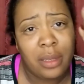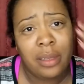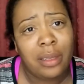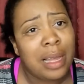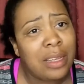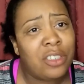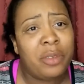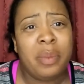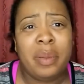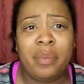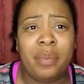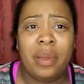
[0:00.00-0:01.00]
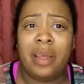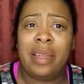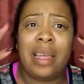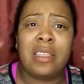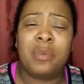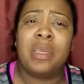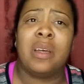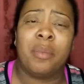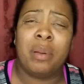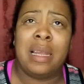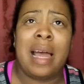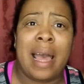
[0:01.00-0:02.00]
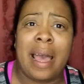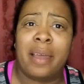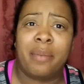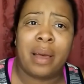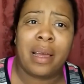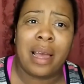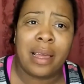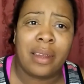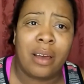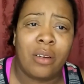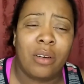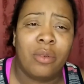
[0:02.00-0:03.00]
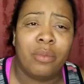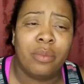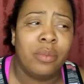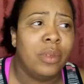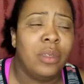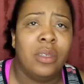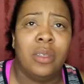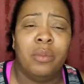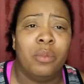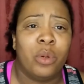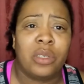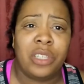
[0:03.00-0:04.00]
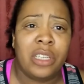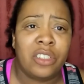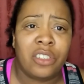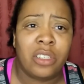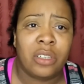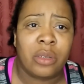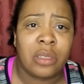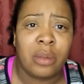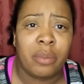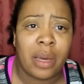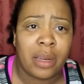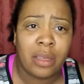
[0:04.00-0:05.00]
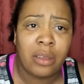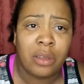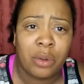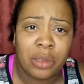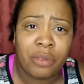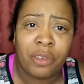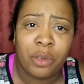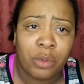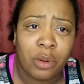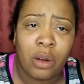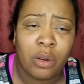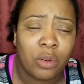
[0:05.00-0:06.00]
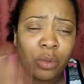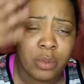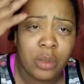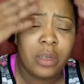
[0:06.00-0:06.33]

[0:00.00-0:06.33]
Like, she's been, like, it's been applied by god doggone mortician or somebody, you know, at the funeral home.